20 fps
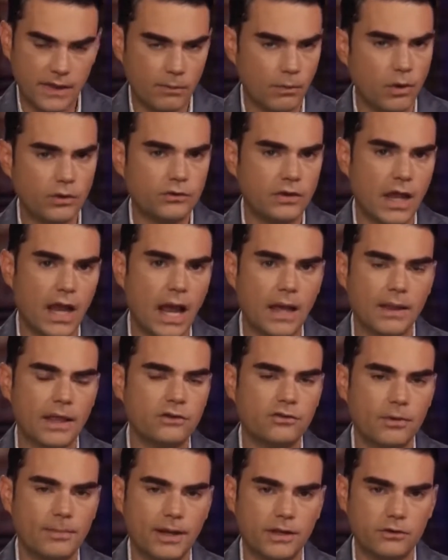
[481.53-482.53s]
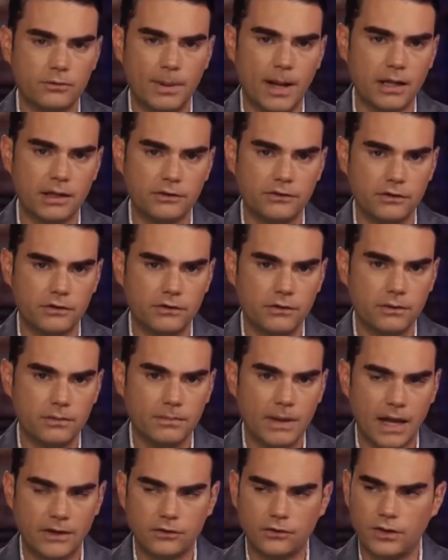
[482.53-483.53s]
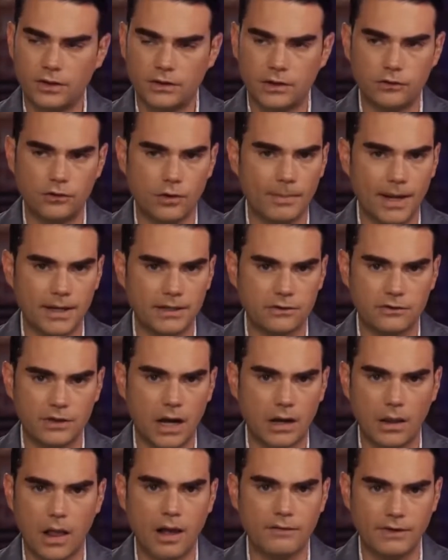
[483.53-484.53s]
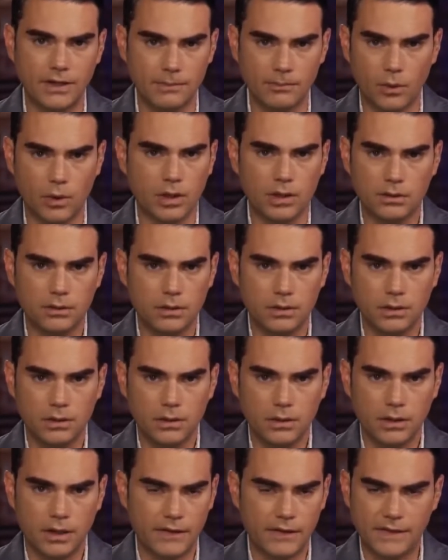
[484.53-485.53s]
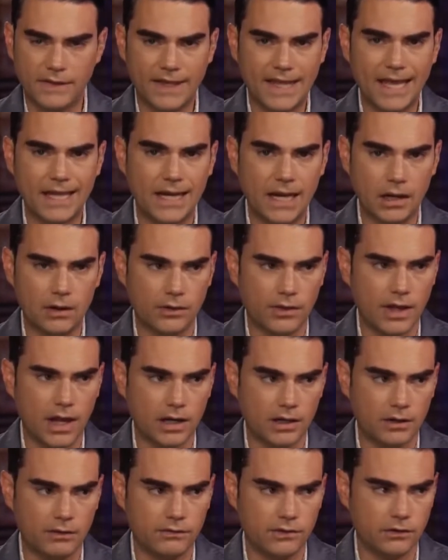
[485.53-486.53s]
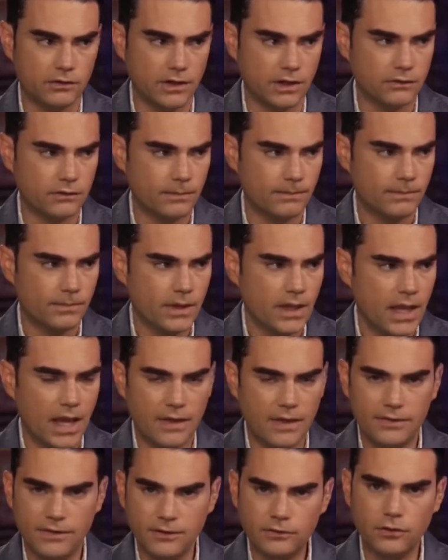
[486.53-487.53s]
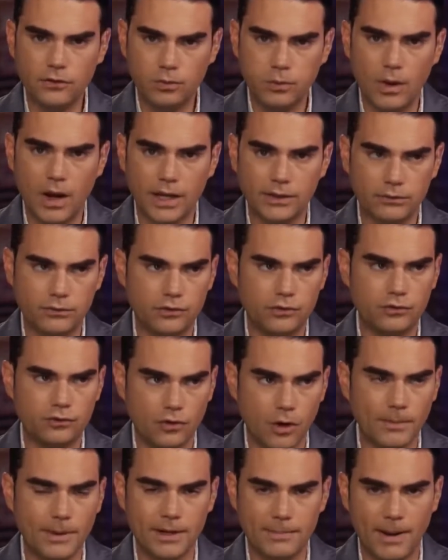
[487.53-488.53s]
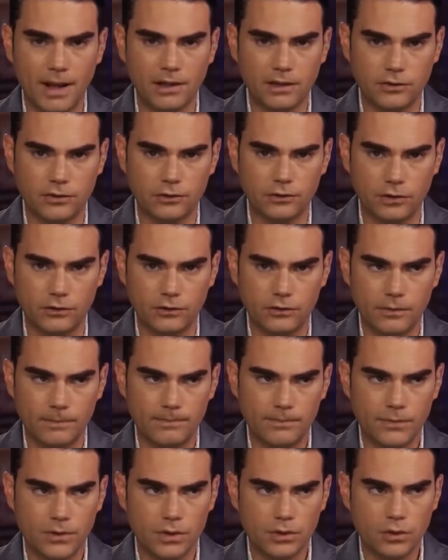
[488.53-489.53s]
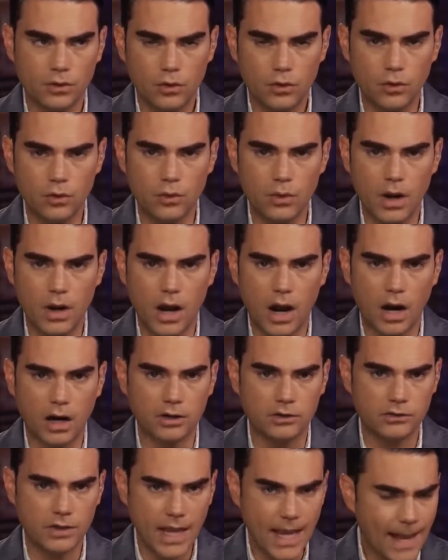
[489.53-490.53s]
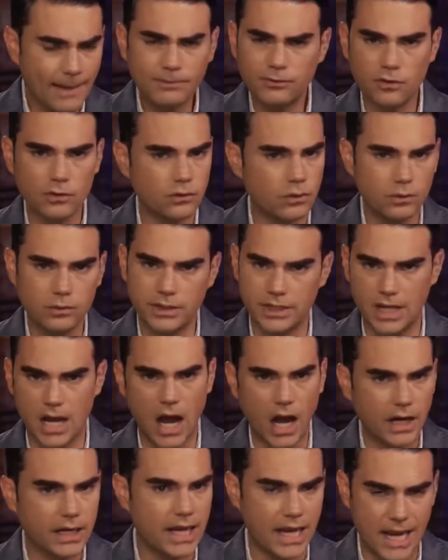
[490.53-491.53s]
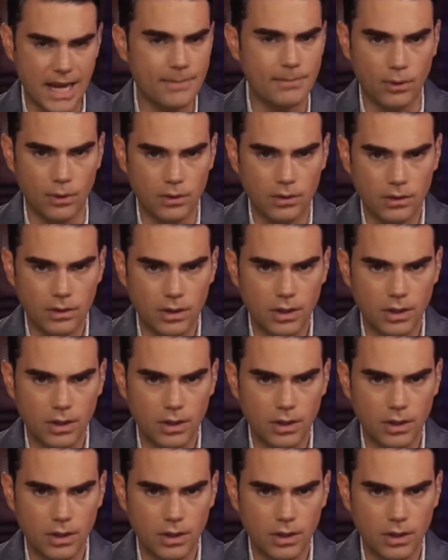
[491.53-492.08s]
won't say, I like Joe Biden's policies, I just think that Joe Biden is not alive anymore. And they can't handle the cognitive dissonance. And this is why you see so many politicians who are absolutely unable